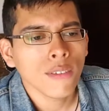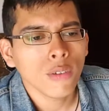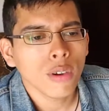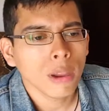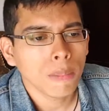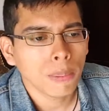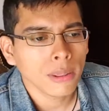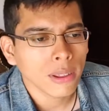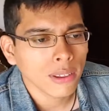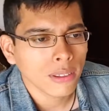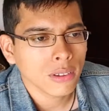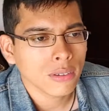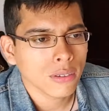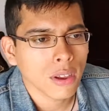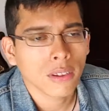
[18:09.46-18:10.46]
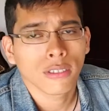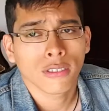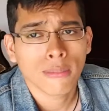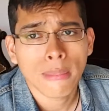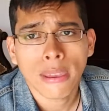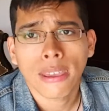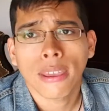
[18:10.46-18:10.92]
If you had played this song
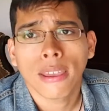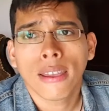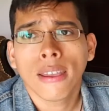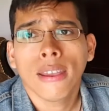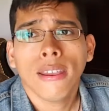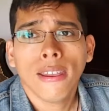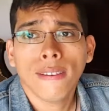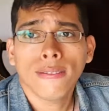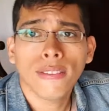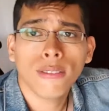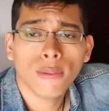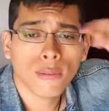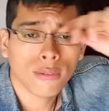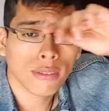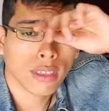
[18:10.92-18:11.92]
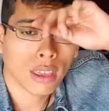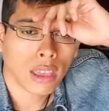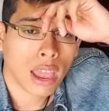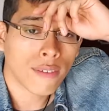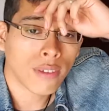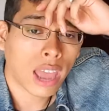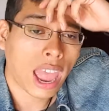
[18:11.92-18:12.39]
to me, if this was like,
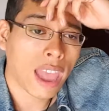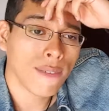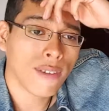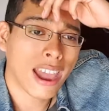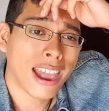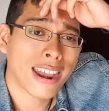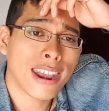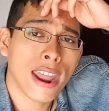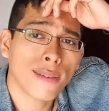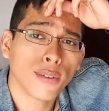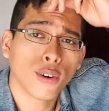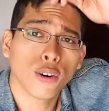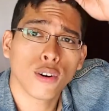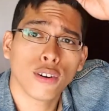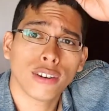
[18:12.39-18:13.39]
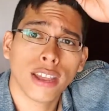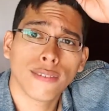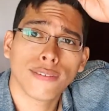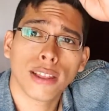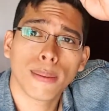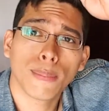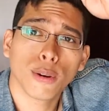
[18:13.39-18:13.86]
if I had never heard
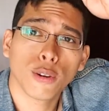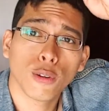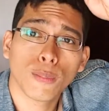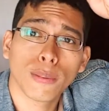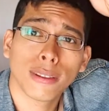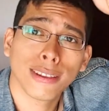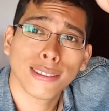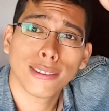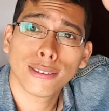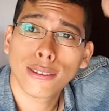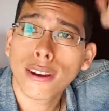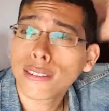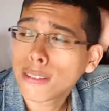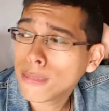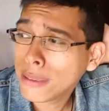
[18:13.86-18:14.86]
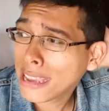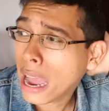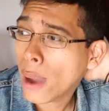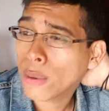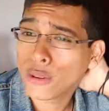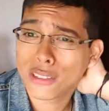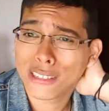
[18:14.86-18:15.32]
Def Leppard, you played this song to me,
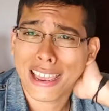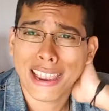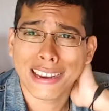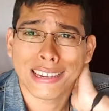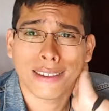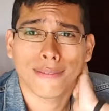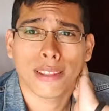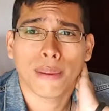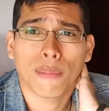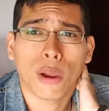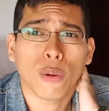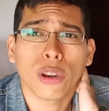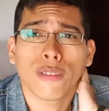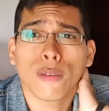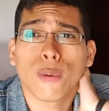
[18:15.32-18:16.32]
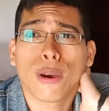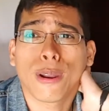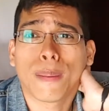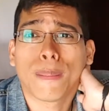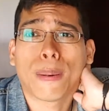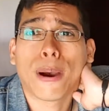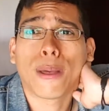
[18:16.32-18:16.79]
I would just hate Def Leppard. I wouldn't even want
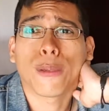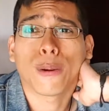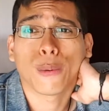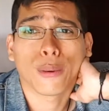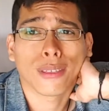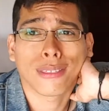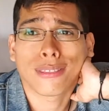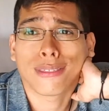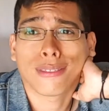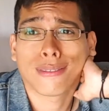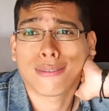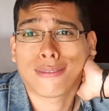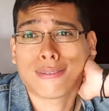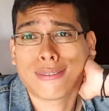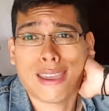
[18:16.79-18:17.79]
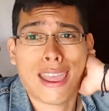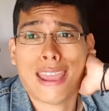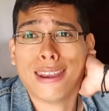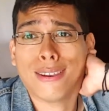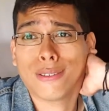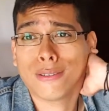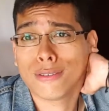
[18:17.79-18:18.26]
to bother with
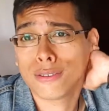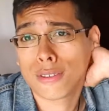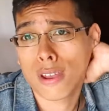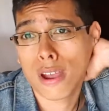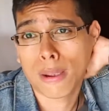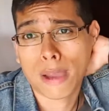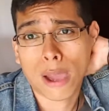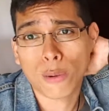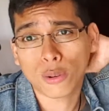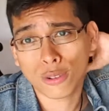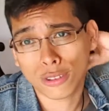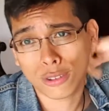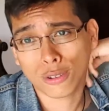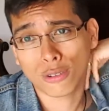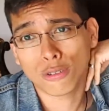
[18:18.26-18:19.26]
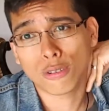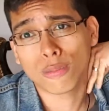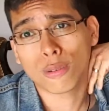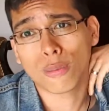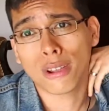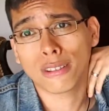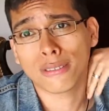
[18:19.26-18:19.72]
any other song. I would just assume
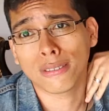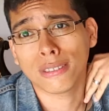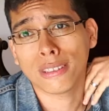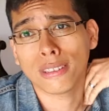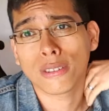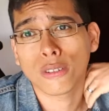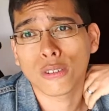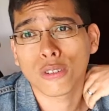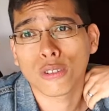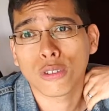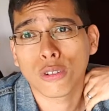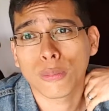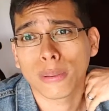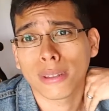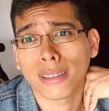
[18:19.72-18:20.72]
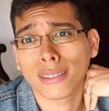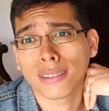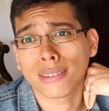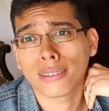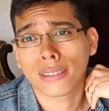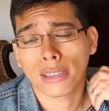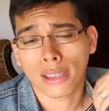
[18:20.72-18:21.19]
the rest of it. It's just stupid like
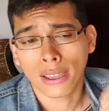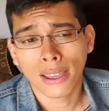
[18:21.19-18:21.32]
this thing.